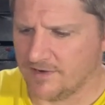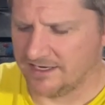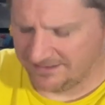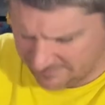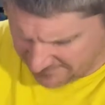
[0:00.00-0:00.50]

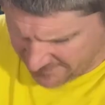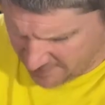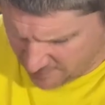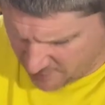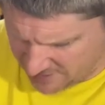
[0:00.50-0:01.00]
minus some
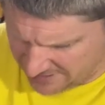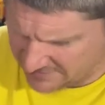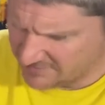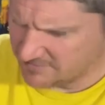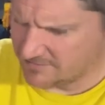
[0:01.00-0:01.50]

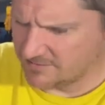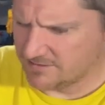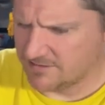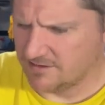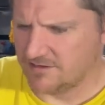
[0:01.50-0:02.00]
fingerprints,
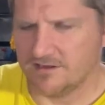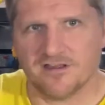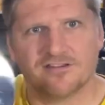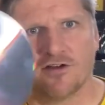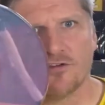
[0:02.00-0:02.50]

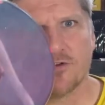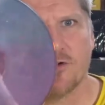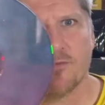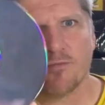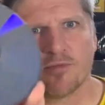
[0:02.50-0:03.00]
is
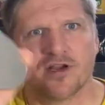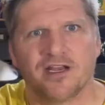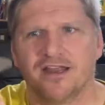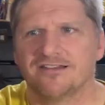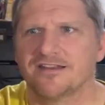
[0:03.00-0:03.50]
also in
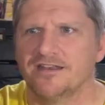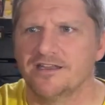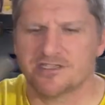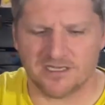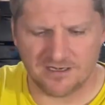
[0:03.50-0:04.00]
pretty nice
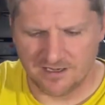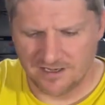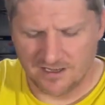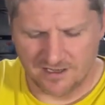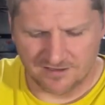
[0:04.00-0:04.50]
condition.
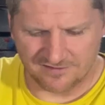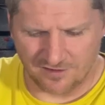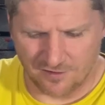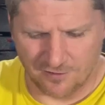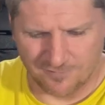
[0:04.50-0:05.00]

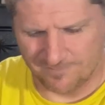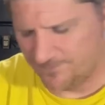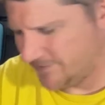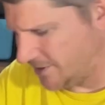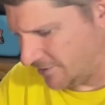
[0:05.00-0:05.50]
So,
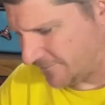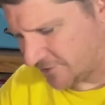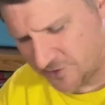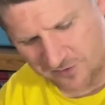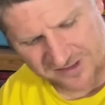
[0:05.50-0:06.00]
you know, for
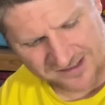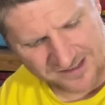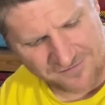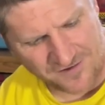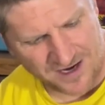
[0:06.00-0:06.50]

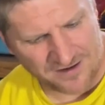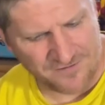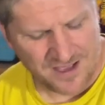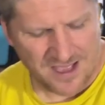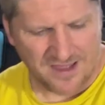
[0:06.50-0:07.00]

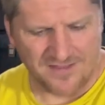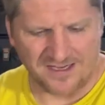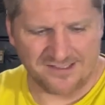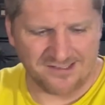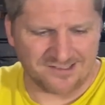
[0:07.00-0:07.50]
265,
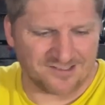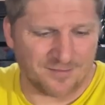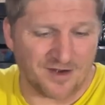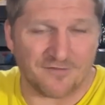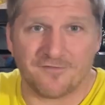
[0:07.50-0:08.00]
that disc is
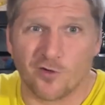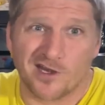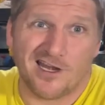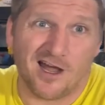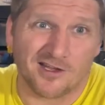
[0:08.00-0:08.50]
about a
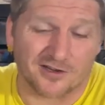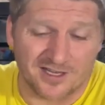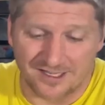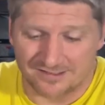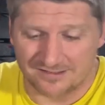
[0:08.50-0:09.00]
$40
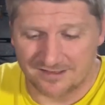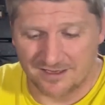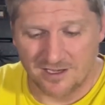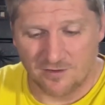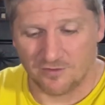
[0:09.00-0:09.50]
disc.
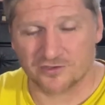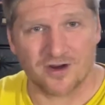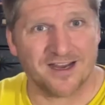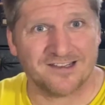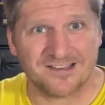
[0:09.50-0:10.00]
We'll
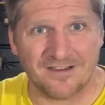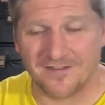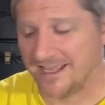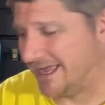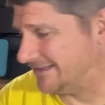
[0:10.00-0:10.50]
try and
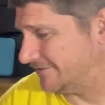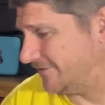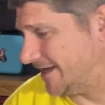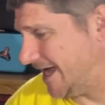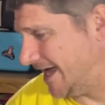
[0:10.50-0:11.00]
save the case
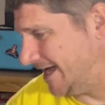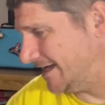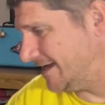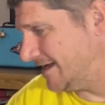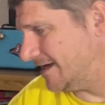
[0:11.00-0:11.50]
if we
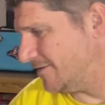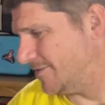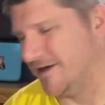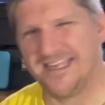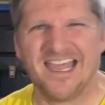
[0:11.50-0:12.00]
can.
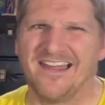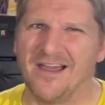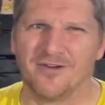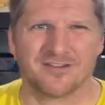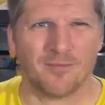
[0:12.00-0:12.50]
But yeah,
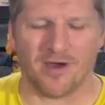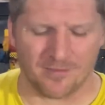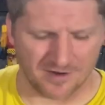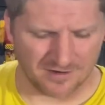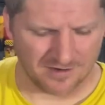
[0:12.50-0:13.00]
that was a
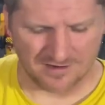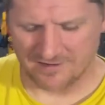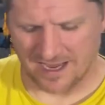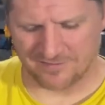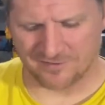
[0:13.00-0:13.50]
bummer,
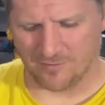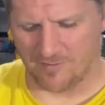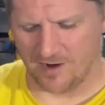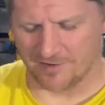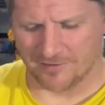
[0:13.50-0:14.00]

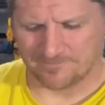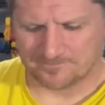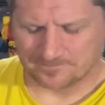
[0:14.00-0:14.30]
absolute bummer.